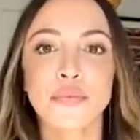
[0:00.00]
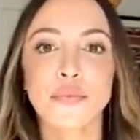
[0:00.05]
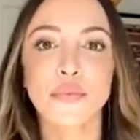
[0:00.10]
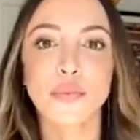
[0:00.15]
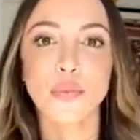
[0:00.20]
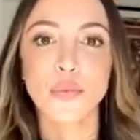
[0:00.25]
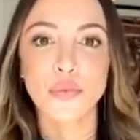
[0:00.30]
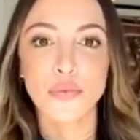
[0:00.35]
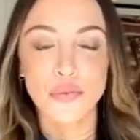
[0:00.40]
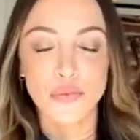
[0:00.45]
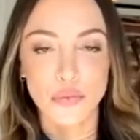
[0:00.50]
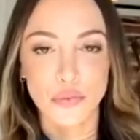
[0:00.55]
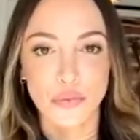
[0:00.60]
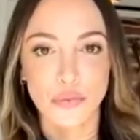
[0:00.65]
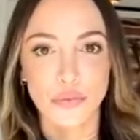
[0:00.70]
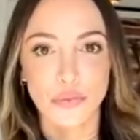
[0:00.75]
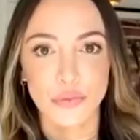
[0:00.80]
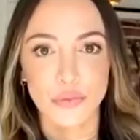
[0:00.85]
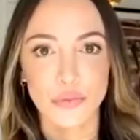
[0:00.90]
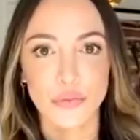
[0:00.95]
You guys had it
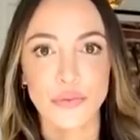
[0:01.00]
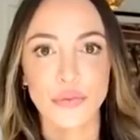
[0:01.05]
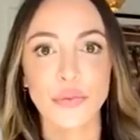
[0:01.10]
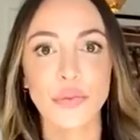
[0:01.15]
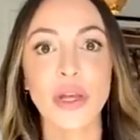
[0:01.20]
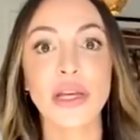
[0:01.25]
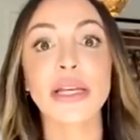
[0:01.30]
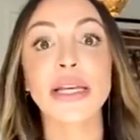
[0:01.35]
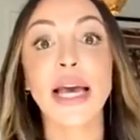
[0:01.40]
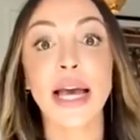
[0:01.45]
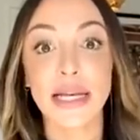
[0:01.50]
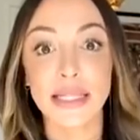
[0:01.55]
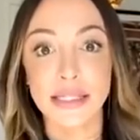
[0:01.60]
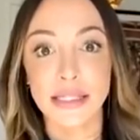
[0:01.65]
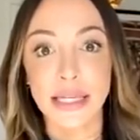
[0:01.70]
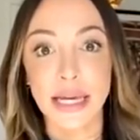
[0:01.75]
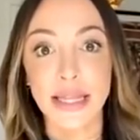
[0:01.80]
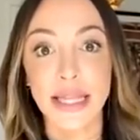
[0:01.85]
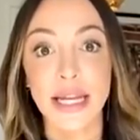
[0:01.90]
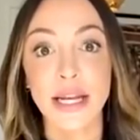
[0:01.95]
on the market. And yes,
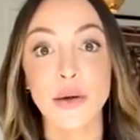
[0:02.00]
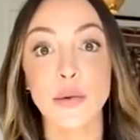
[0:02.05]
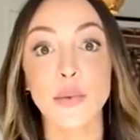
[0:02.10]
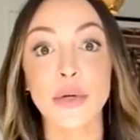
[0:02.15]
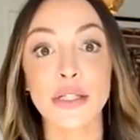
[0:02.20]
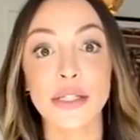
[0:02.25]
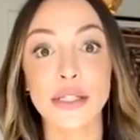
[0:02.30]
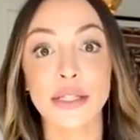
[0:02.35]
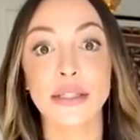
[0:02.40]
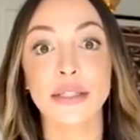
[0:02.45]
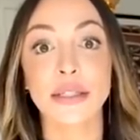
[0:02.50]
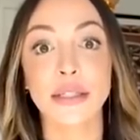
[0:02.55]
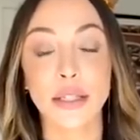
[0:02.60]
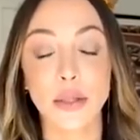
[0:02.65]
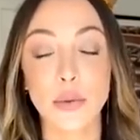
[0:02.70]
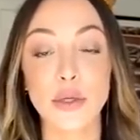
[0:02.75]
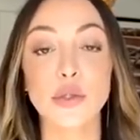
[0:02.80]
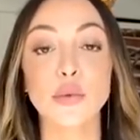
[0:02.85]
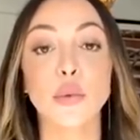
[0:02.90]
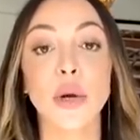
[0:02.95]
and then it was it
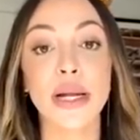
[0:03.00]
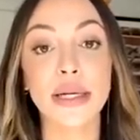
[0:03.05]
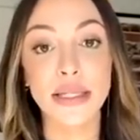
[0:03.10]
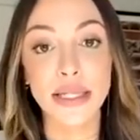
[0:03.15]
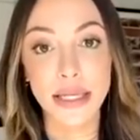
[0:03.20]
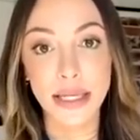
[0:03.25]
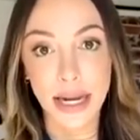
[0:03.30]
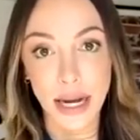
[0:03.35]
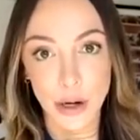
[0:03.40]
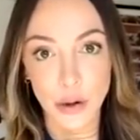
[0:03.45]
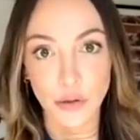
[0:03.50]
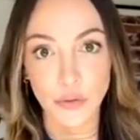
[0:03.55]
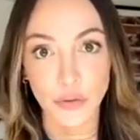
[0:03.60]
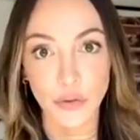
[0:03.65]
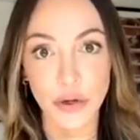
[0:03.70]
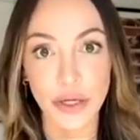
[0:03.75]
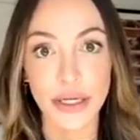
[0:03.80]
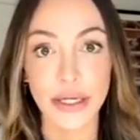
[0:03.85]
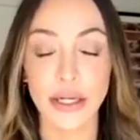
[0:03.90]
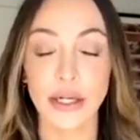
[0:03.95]
was rented out for
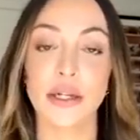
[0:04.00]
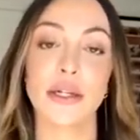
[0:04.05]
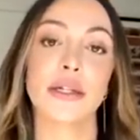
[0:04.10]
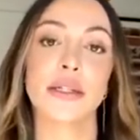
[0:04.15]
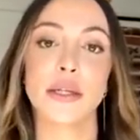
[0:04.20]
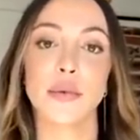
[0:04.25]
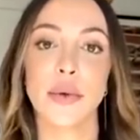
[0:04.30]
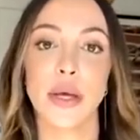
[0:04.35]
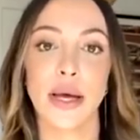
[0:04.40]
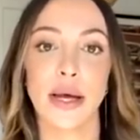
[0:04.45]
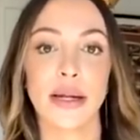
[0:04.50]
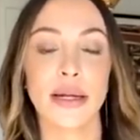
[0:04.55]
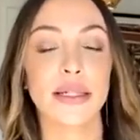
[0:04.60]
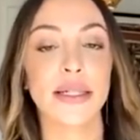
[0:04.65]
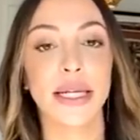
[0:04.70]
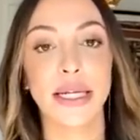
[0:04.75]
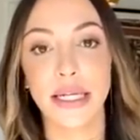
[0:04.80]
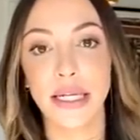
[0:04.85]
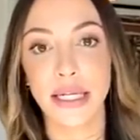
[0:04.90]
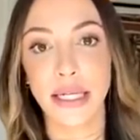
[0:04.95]
a year, so we had a
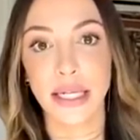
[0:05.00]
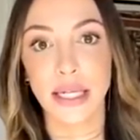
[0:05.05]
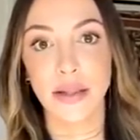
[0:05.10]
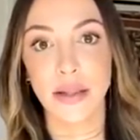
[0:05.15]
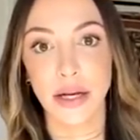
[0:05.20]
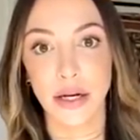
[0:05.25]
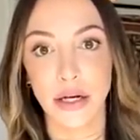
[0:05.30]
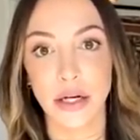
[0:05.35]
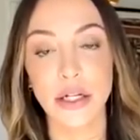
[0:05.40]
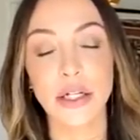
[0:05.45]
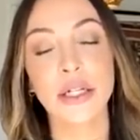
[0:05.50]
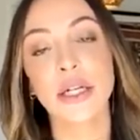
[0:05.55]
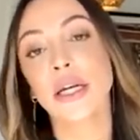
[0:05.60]
tenant in there,